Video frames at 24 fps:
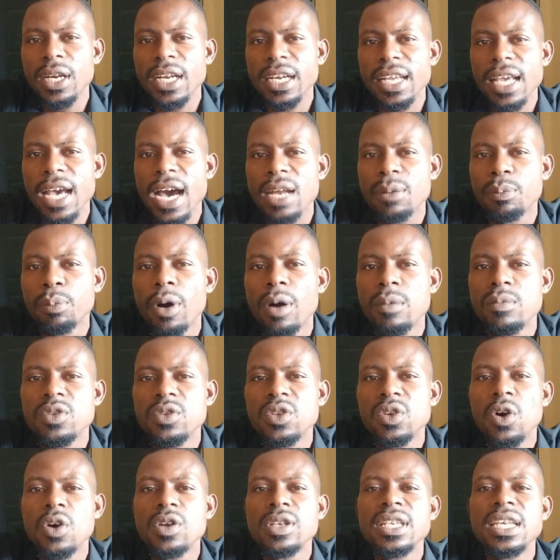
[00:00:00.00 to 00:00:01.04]
that the heart pumps
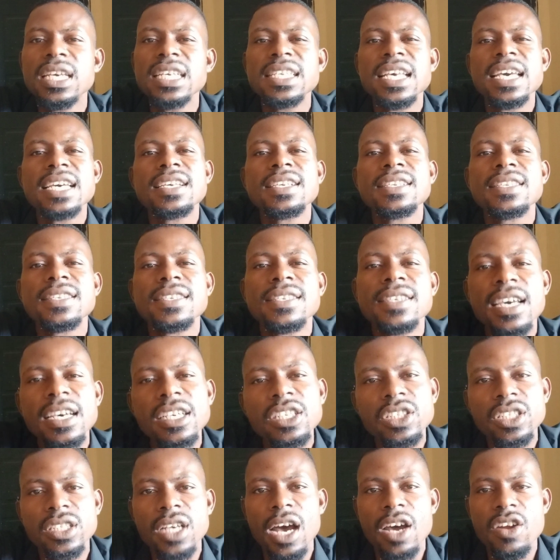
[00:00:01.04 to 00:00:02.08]
contains the
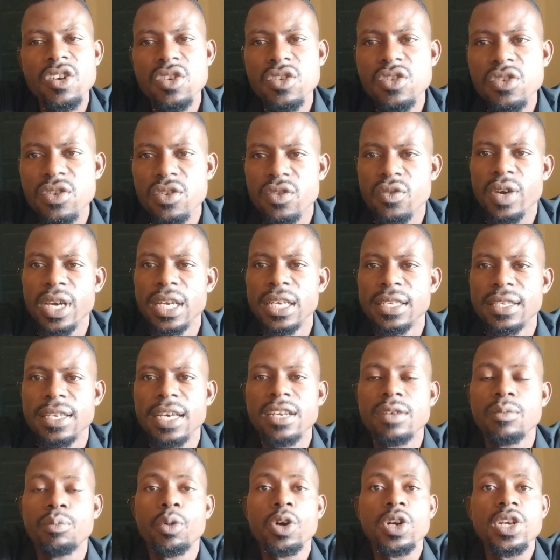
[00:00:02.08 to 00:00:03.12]
essential nutrients that the
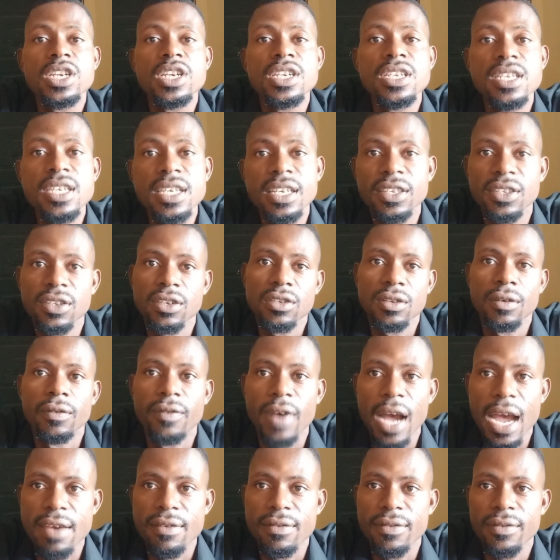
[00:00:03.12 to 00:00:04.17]
body needs to
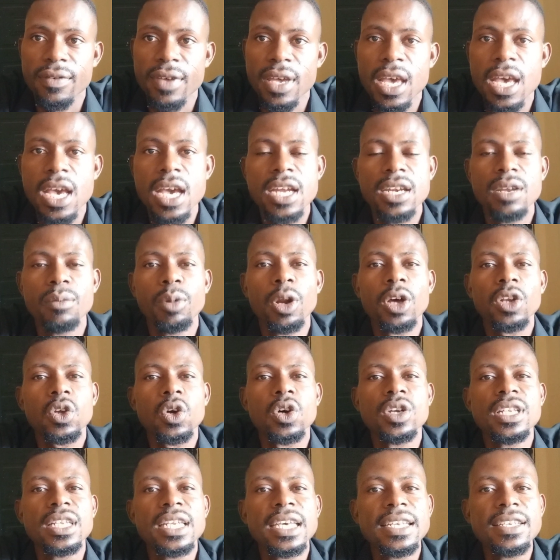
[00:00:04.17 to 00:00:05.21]
survive. The blood
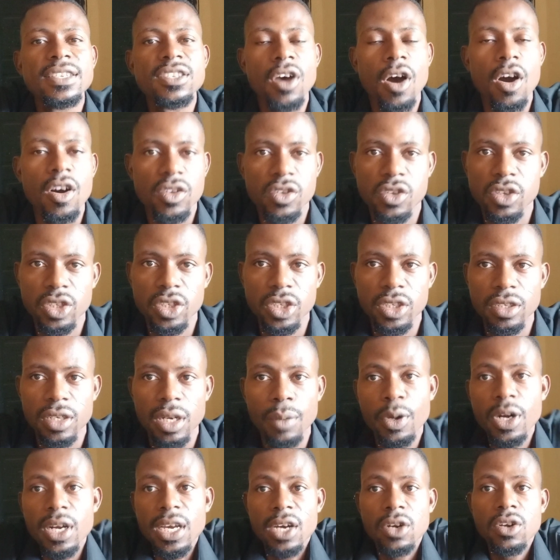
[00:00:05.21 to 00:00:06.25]
contains oxygen. The
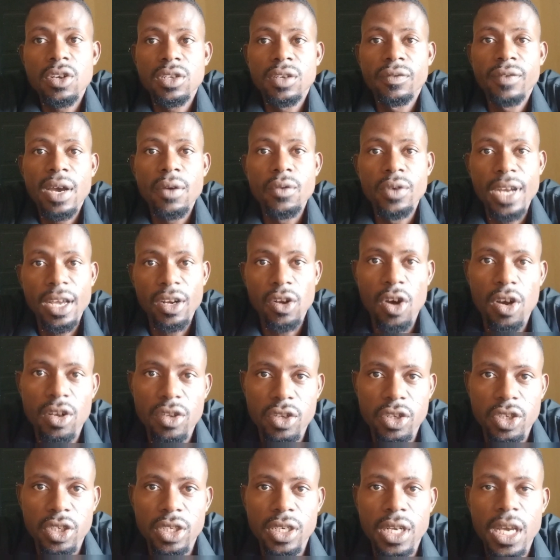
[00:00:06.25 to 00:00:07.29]
body cannot survive without
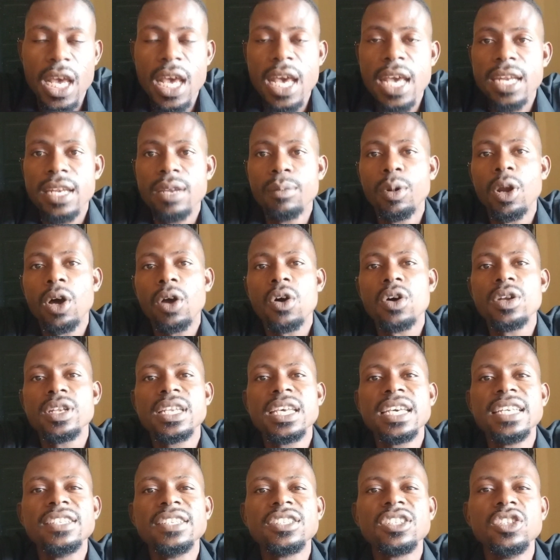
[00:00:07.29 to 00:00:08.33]
oxygen. The blood
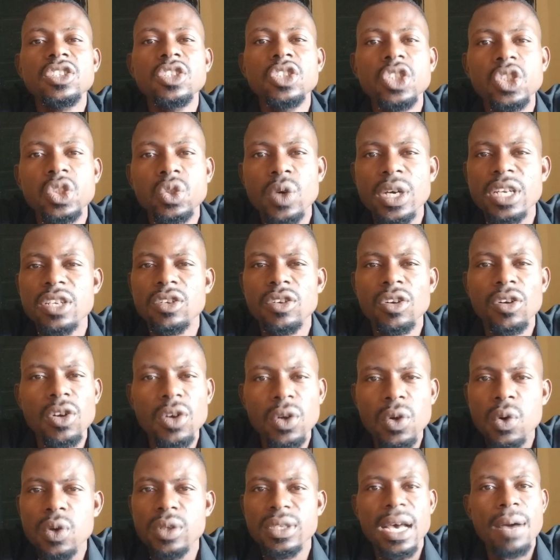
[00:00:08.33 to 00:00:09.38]
contains nutrients,
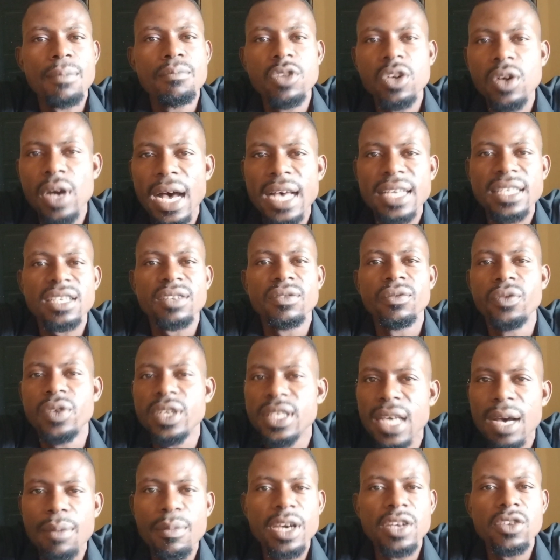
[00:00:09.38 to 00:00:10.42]
glucose, amino acid,
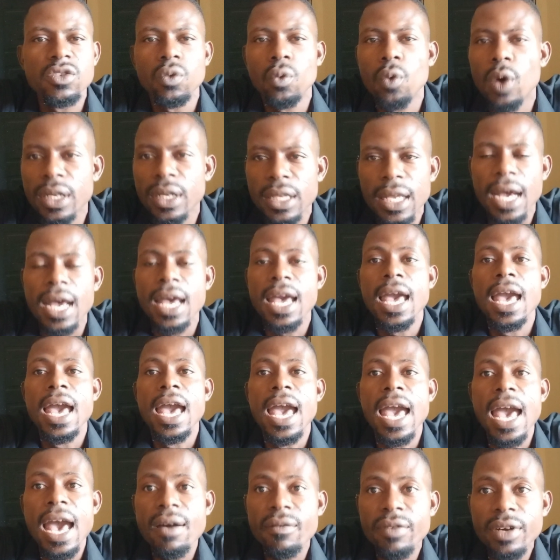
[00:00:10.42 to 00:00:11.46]
vitamins, water,
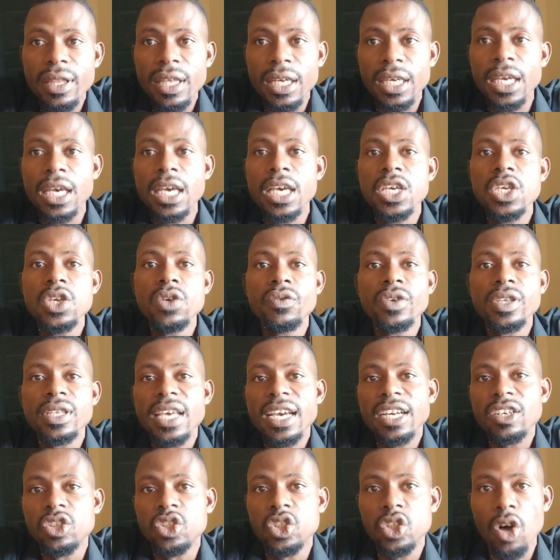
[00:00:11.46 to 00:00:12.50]
everything. If you
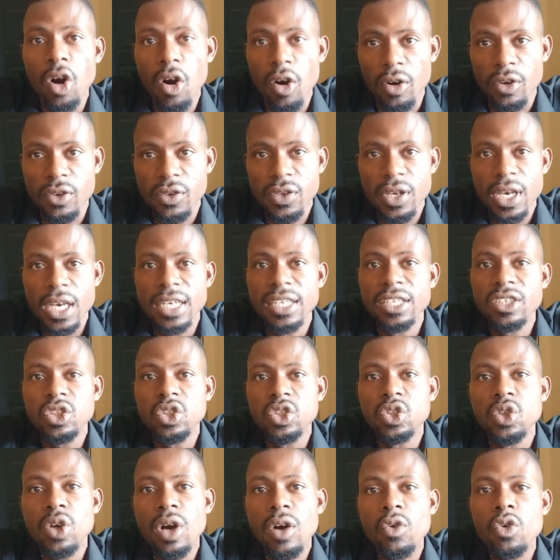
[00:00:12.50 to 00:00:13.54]
take drugs, this
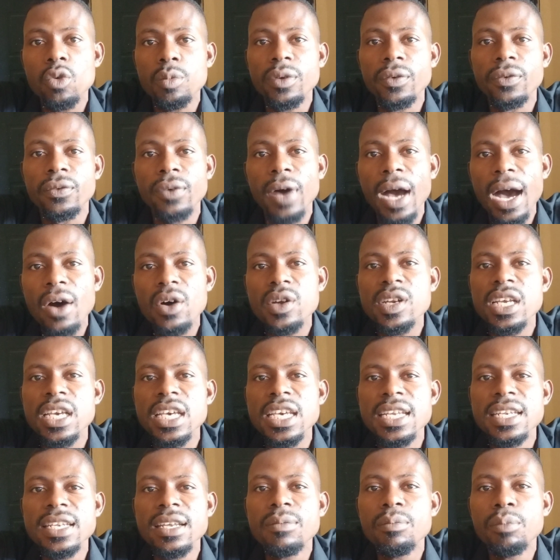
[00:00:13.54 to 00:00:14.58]
drug will be found
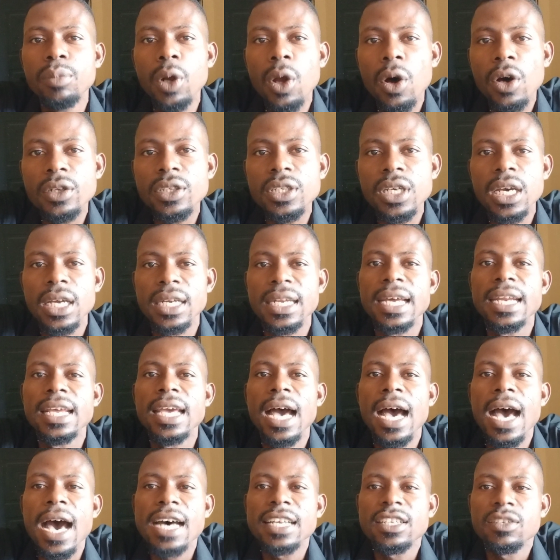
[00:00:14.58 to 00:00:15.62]
in the blood that the
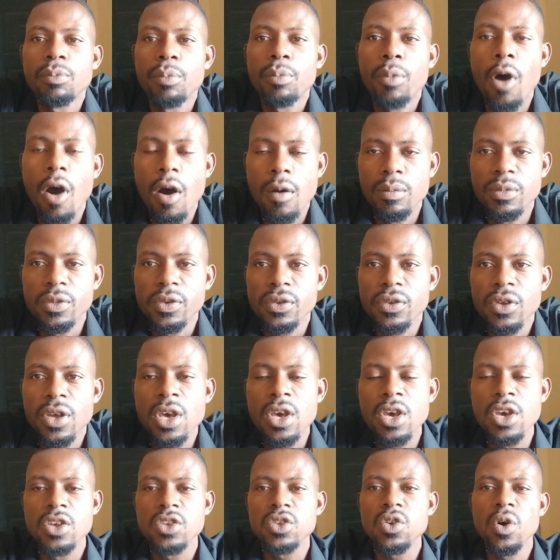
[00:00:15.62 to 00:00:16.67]
heart pumps.
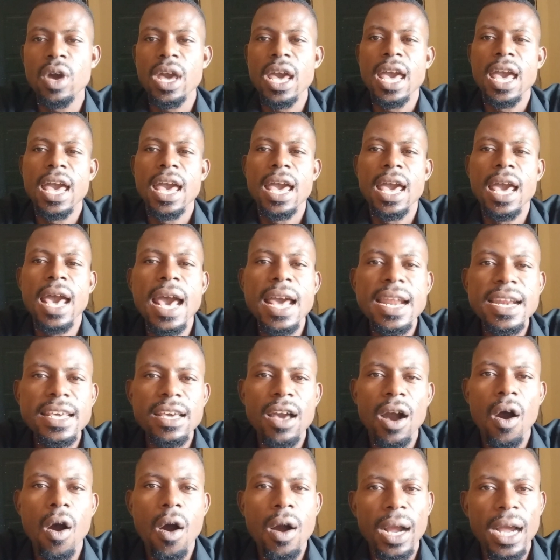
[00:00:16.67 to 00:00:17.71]
So
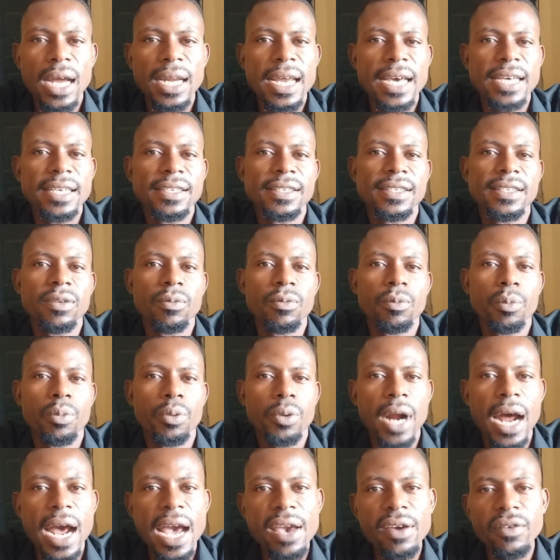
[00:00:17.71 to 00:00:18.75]
any organ that is
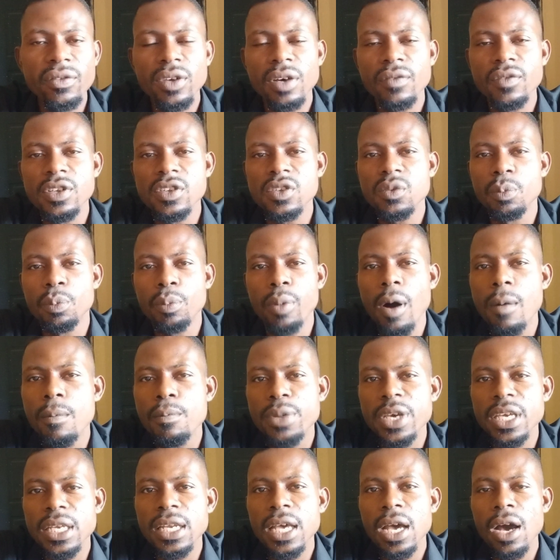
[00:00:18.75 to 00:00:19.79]
deprived of this
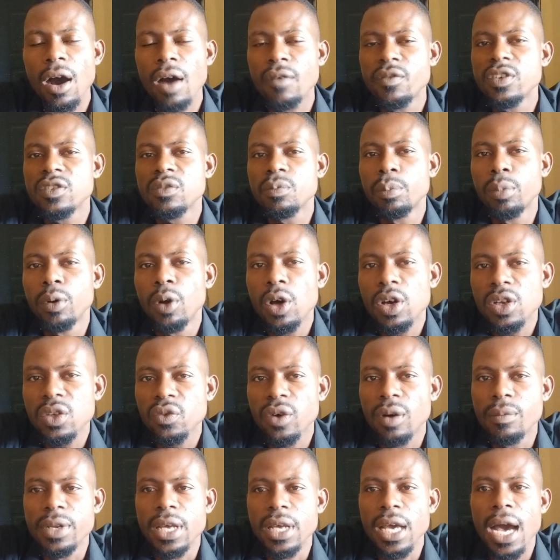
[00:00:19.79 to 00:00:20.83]
pumping of this blood
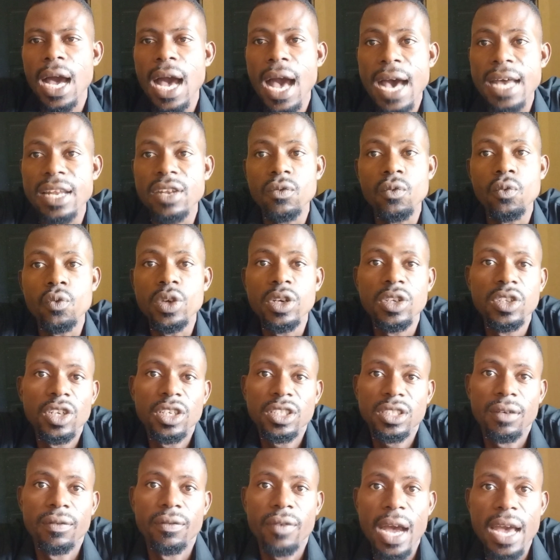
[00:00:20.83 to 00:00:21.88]
from the heart will not
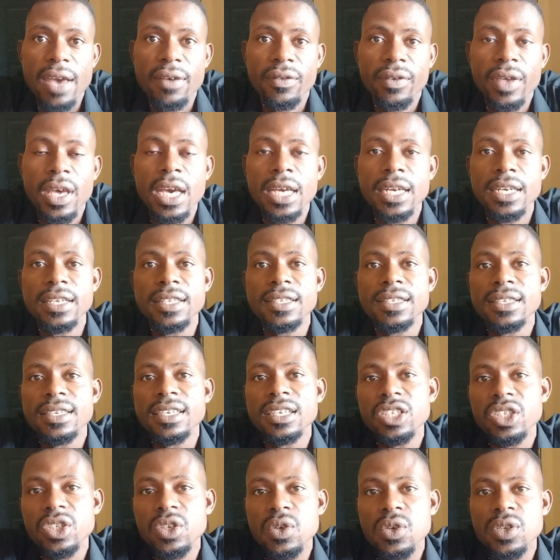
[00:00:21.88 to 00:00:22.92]
survive. The
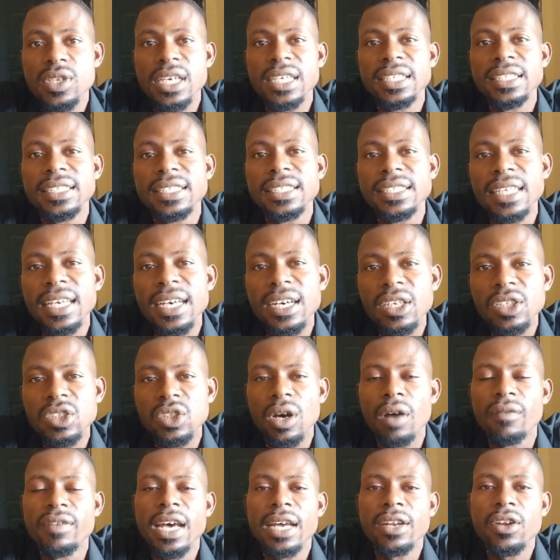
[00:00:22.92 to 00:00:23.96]
tissues and cells
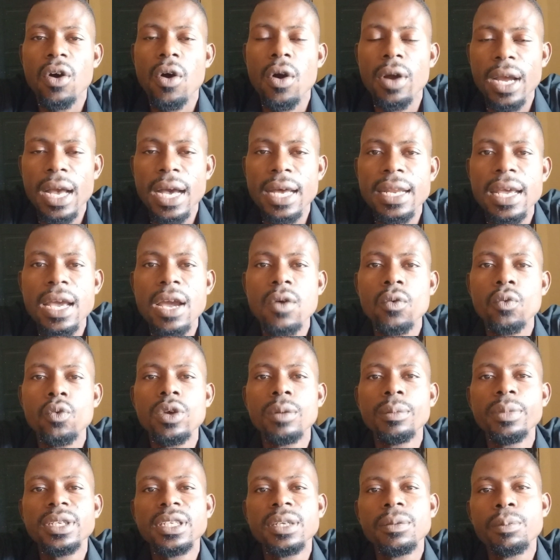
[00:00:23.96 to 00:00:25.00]
of that organ will
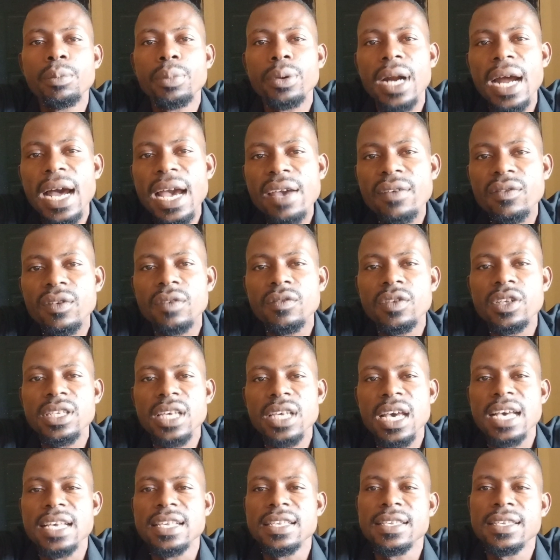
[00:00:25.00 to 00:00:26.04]
be deprived of these
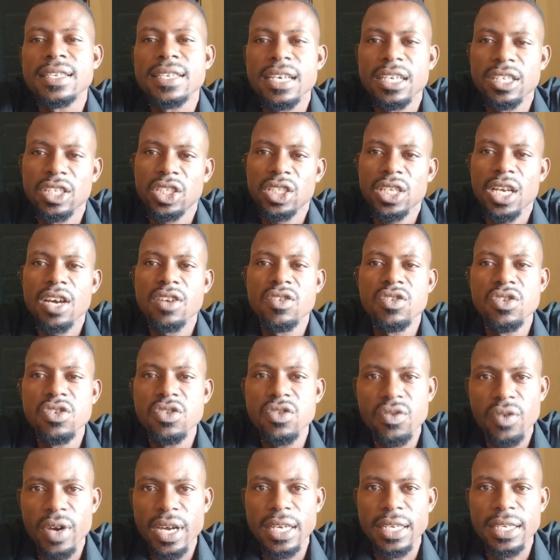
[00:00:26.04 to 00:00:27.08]
essential
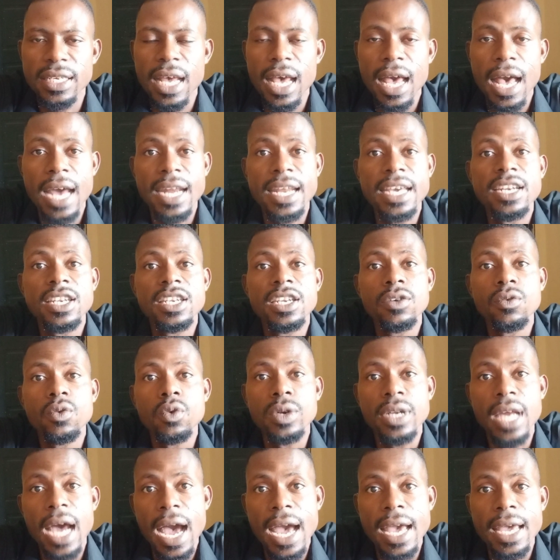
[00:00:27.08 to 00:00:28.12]
nutrients, and then they will
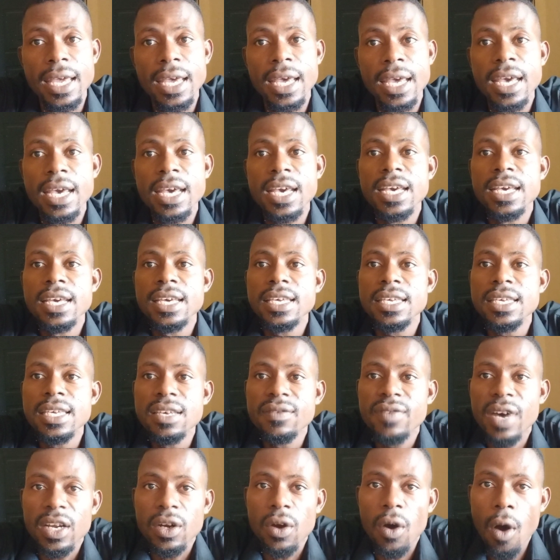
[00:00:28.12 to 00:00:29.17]
die. If
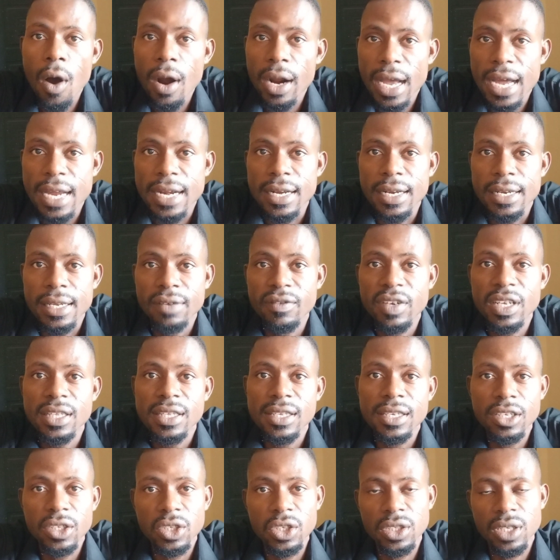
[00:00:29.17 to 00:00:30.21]
the
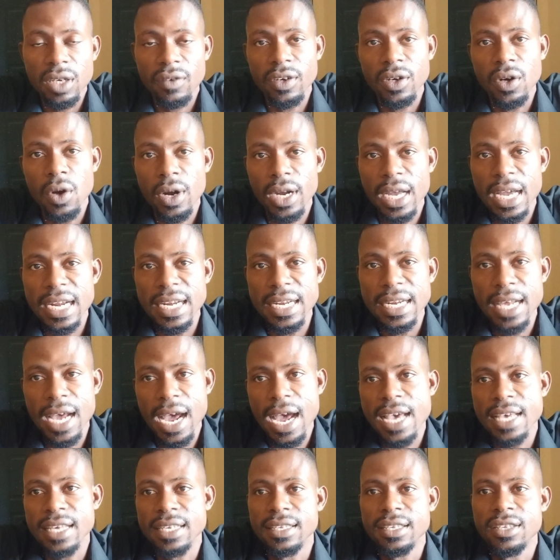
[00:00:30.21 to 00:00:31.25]
tissues of an organ
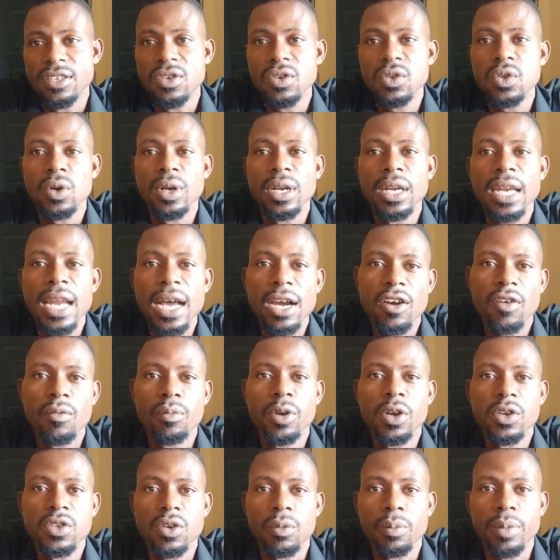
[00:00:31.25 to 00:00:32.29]
dies due to lack of
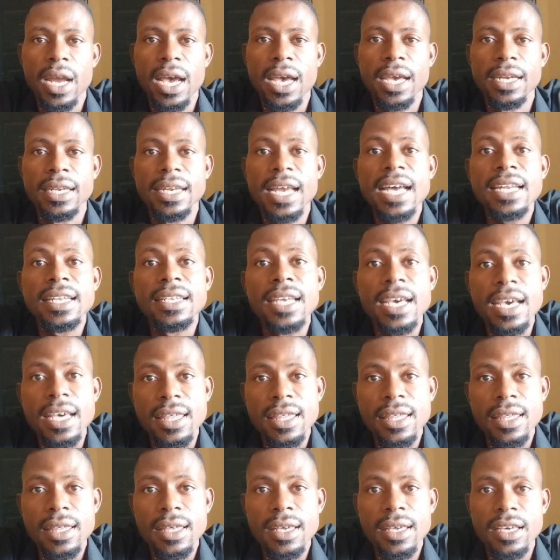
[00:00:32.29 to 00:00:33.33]
blood supply, that death
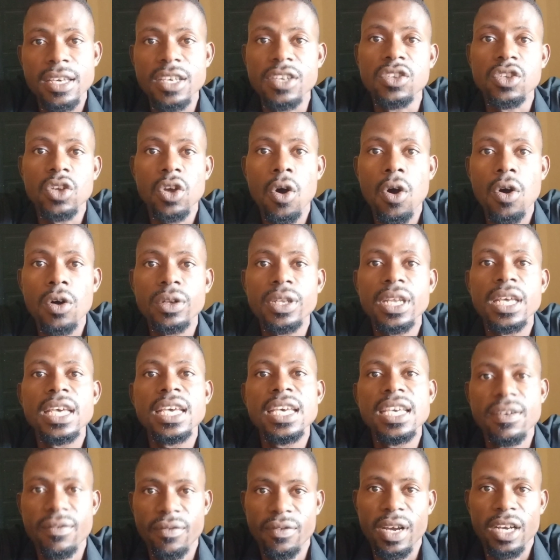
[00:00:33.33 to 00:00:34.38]
is called
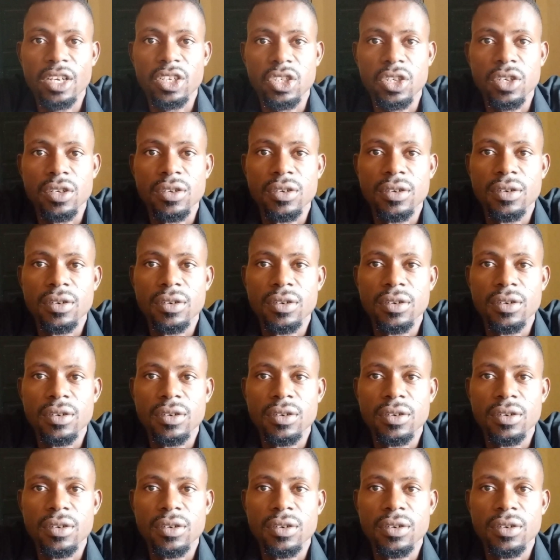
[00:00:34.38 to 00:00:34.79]
infarction.